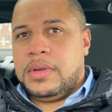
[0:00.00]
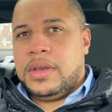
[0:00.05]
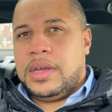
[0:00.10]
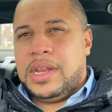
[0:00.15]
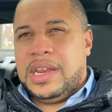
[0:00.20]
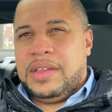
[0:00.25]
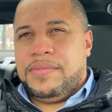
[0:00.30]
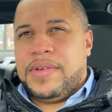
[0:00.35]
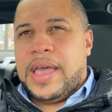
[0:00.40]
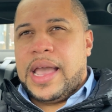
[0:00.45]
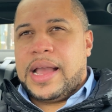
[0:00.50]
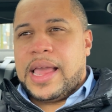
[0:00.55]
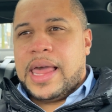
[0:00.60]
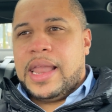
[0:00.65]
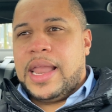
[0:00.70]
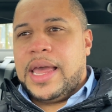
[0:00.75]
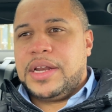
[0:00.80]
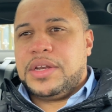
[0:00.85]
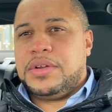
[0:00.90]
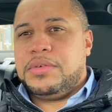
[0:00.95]
In fact, I
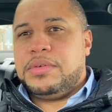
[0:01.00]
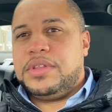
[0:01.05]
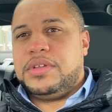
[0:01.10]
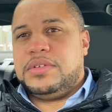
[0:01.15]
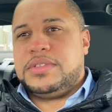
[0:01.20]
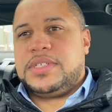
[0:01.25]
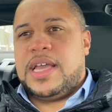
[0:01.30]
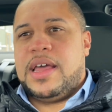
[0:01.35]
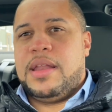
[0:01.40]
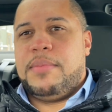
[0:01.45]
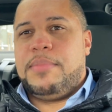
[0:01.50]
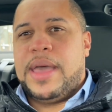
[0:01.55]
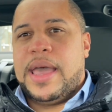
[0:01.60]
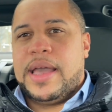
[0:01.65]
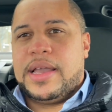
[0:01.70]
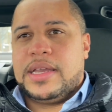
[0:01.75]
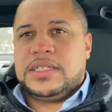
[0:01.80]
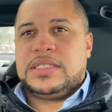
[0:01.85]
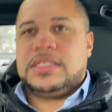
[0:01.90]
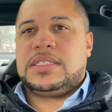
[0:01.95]
like doing those kind of
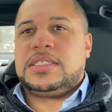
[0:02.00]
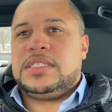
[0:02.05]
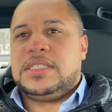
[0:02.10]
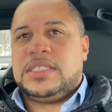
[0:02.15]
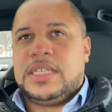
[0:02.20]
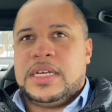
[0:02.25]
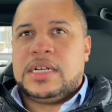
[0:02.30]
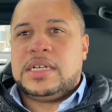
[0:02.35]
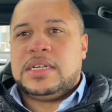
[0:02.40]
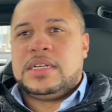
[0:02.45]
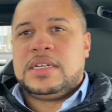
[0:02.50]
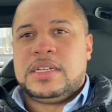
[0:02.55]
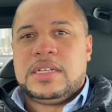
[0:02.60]
packages because they're,